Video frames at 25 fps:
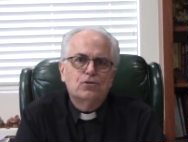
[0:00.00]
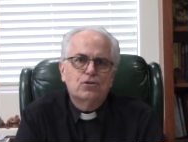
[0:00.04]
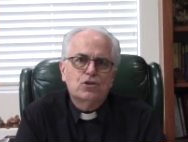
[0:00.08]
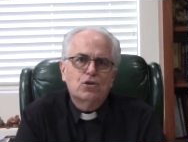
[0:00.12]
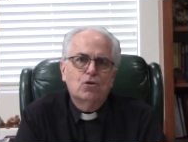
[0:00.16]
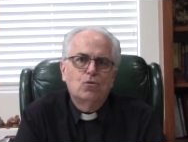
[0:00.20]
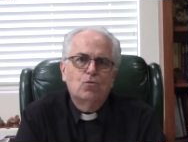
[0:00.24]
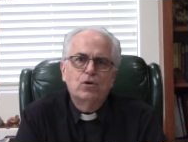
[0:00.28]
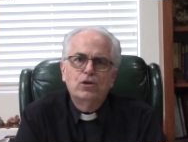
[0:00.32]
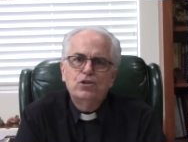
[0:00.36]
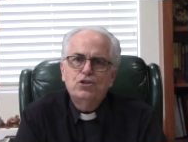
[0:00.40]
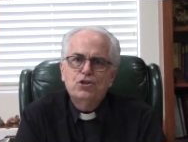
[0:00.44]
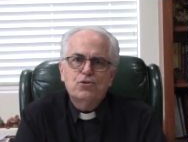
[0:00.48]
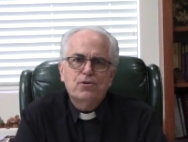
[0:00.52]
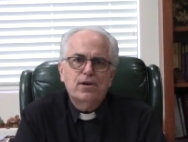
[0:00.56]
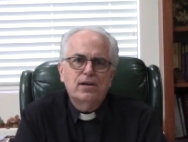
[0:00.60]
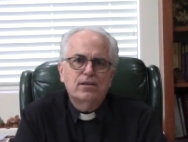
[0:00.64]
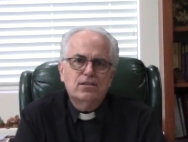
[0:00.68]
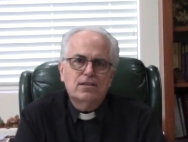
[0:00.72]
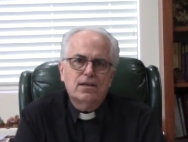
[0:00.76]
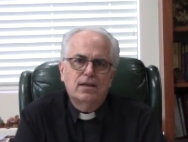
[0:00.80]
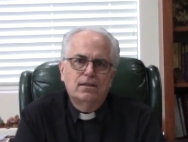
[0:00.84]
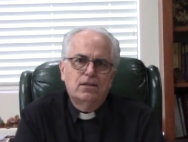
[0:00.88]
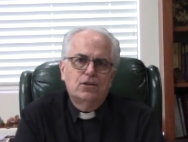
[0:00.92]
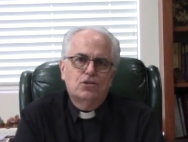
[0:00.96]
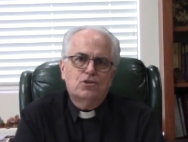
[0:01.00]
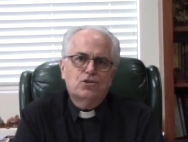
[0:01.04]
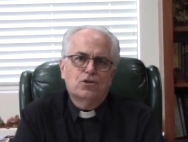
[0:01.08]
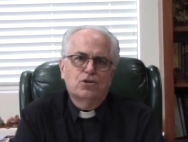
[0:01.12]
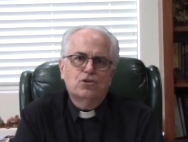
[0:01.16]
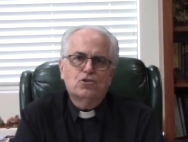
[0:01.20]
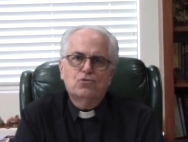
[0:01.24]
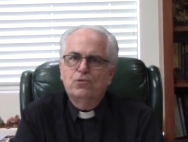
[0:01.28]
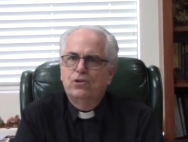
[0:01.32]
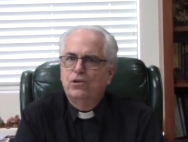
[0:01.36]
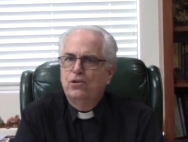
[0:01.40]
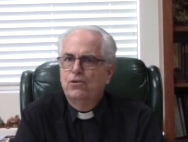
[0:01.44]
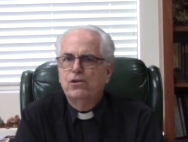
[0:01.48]
So once you're outside the
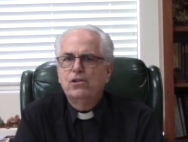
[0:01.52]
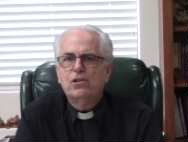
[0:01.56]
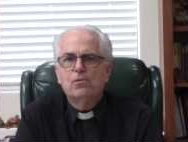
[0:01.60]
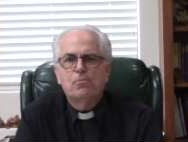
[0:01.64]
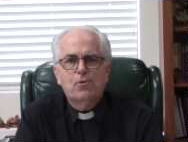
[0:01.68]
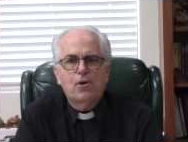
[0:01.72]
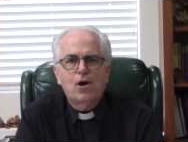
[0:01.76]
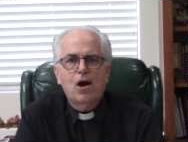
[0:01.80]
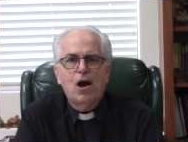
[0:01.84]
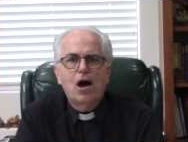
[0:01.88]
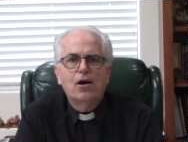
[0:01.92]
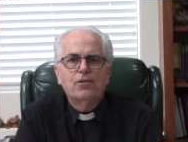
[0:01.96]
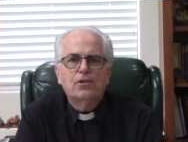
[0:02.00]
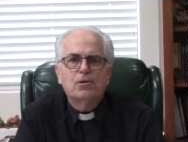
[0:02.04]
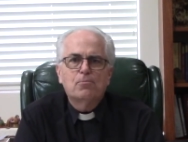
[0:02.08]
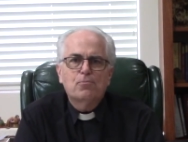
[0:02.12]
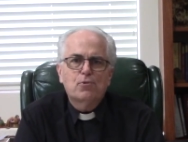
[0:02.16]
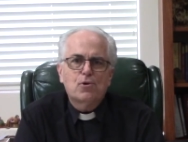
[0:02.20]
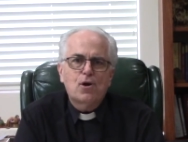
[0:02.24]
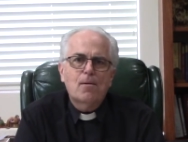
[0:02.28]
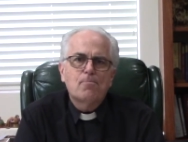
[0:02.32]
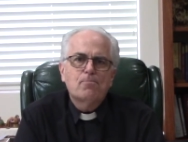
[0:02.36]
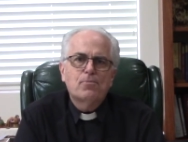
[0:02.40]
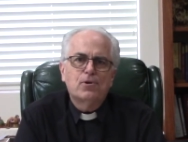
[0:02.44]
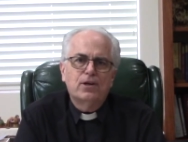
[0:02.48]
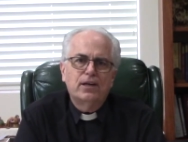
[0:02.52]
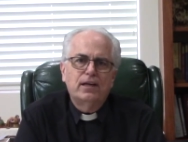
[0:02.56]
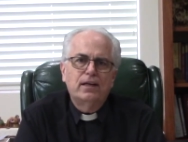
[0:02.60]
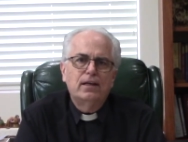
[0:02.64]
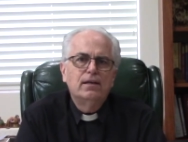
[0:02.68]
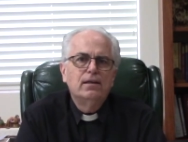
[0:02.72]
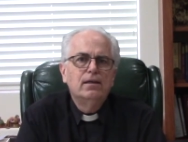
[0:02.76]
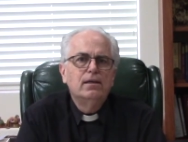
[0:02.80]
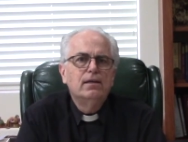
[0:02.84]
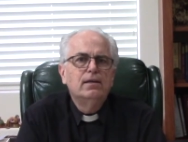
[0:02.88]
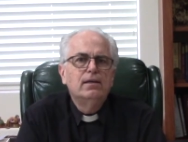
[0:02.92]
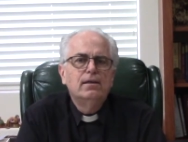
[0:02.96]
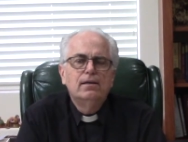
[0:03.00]
church, when you're in the pro- on the property,
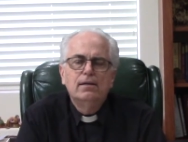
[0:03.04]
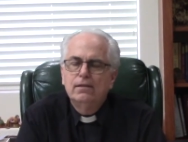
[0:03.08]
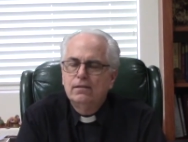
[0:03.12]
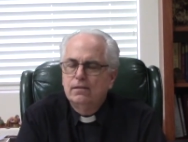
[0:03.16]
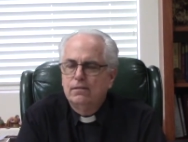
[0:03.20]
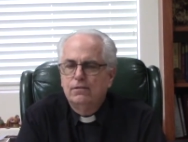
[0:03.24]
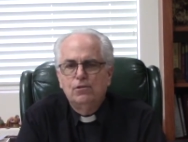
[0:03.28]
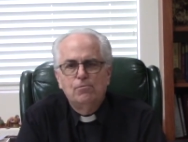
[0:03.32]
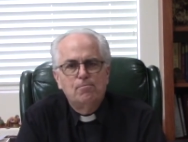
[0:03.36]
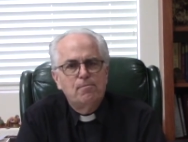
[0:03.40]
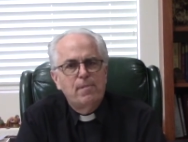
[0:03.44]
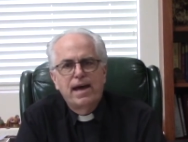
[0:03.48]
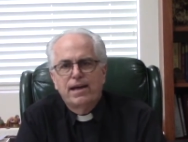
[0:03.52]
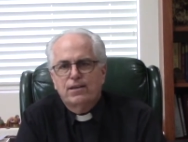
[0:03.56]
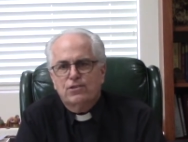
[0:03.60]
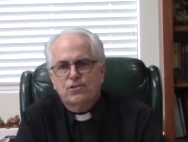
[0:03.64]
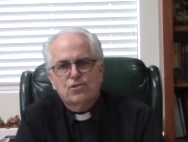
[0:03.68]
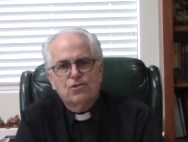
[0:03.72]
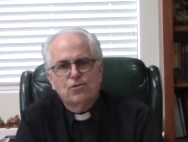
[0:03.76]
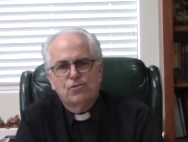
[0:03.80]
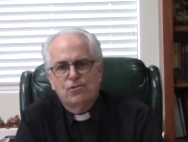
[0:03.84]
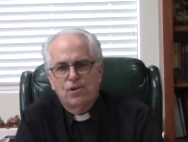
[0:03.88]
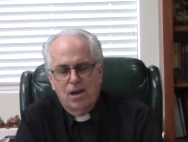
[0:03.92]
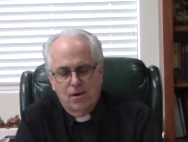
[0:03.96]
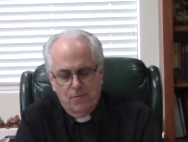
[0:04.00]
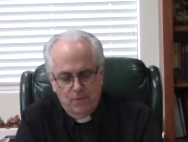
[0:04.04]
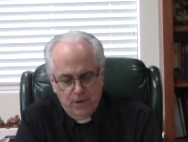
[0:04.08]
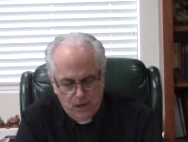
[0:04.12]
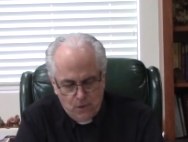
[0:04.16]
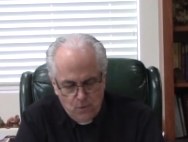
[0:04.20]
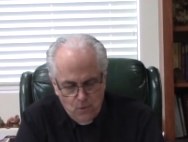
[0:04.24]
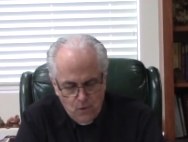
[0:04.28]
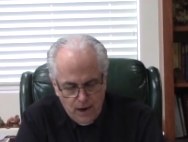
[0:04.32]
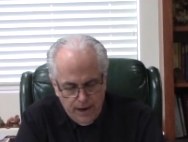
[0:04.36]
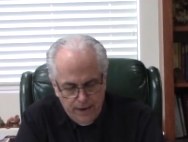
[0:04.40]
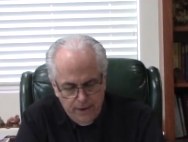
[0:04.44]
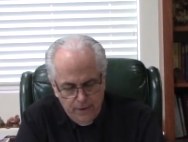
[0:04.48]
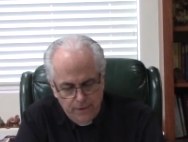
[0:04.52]
masks are not
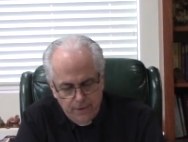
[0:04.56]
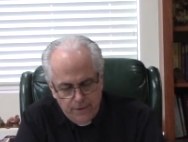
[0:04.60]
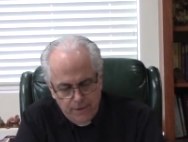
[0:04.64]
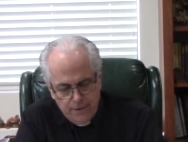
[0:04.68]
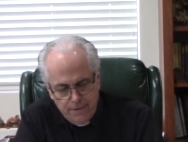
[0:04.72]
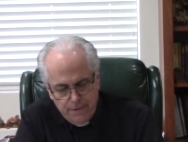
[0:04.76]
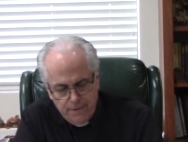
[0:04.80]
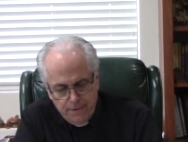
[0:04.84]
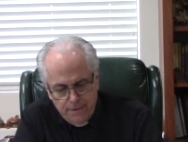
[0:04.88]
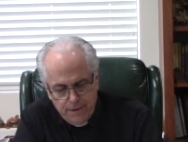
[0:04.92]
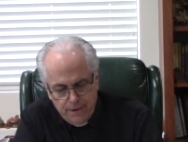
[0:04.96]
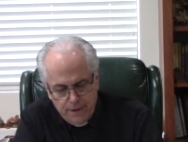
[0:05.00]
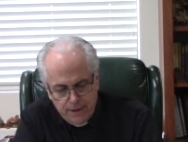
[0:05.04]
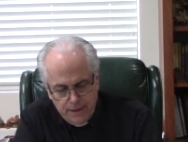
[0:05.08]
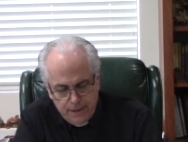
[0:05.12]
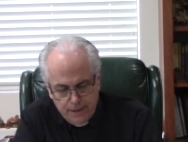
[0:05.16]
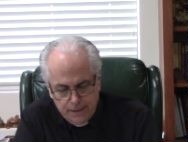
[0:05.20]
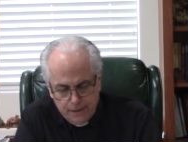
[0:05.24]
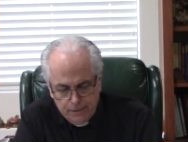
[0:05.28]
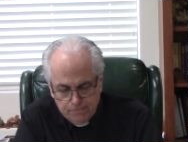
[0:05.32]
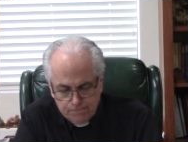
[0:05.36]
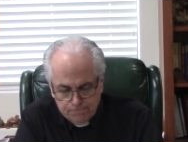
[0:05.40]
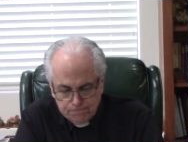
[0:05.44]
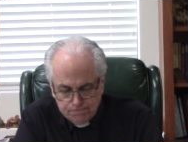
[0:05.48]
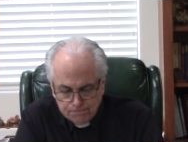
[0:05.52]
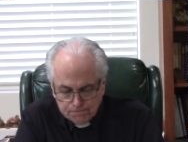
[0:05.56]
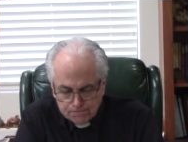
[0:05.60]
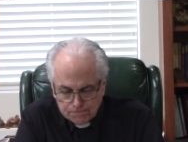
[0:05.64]
required. Um,